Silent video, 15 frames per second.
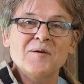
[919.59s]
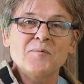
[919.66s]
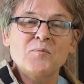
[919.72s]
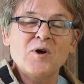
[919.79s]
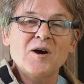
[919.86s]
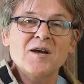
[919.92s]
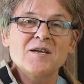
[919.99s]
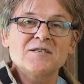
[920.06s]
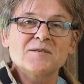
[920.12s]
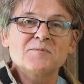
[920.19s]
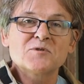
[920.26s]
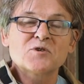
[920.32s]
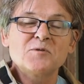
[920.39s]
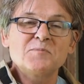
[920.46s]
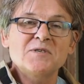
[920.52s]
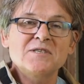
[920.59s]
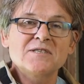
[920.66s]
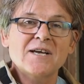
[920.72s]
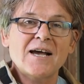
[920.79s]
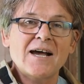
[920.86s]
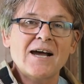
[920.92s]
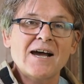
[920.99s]
My subscriptions
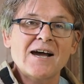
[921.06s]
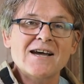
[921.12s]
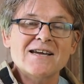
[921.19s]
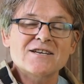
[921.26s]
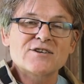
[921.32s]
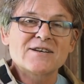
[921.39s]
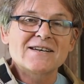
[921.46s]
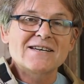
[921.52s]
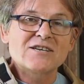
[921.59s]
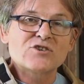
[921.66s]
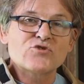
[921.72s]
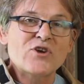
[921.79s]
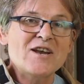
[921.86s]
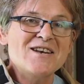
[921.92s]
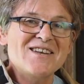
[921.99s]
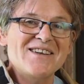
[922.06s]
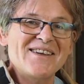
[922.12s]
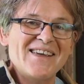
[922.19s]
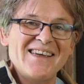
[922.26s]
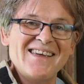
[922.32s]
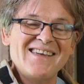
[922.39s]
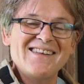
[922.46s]
are
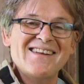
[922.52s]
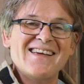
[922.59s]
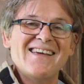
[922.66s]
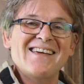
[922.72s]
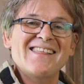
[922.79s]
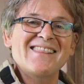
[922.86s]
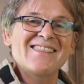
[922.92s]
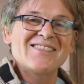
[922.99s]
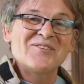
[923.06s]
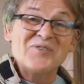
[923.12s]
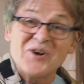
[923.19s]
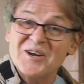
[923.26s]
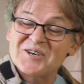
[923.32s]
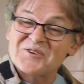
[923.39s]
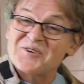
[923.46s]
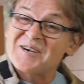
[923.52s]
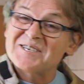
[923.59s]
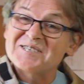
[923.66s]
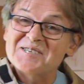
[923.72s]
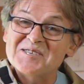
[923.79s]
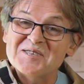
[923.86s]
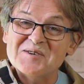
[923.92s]
trending in the right
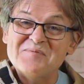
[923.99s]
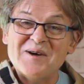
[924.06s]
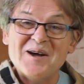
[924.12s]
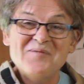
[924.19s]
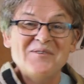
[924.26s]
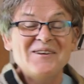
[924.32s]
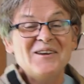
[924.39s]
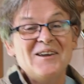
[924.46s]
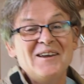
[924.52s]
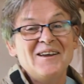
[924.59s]
direction at the moment,